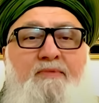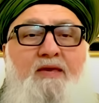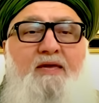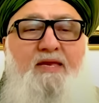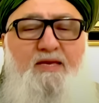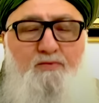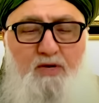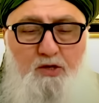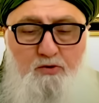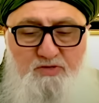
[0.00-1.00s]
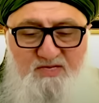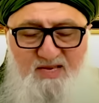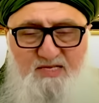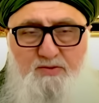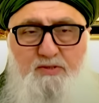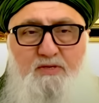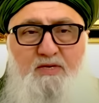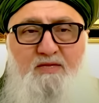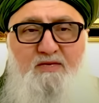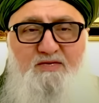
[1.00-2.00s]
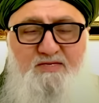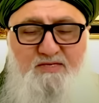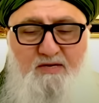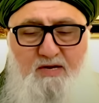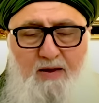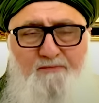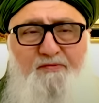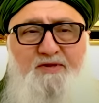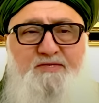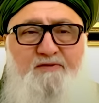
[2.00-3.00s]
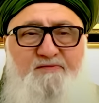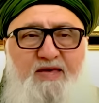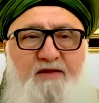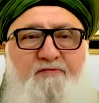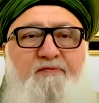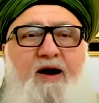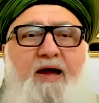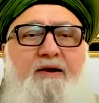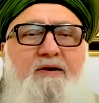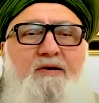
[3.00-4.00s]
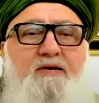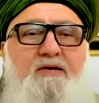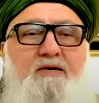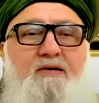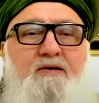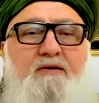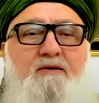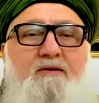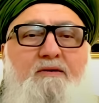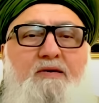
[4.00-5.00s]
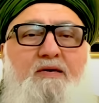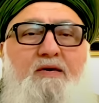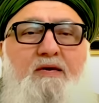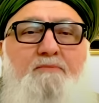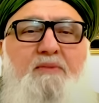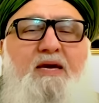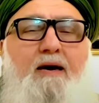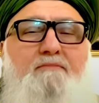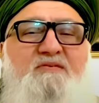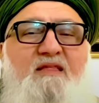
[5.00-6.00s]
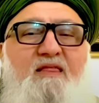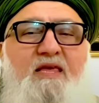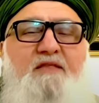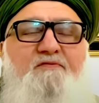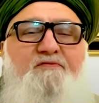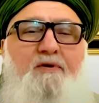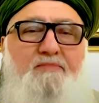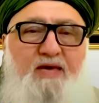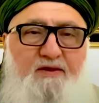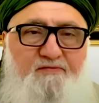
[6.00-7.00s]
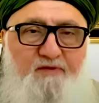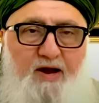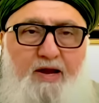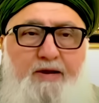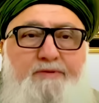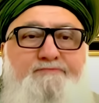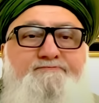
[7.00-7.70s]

And anyone who sits in the circumference of that fire becomes lit from that fire.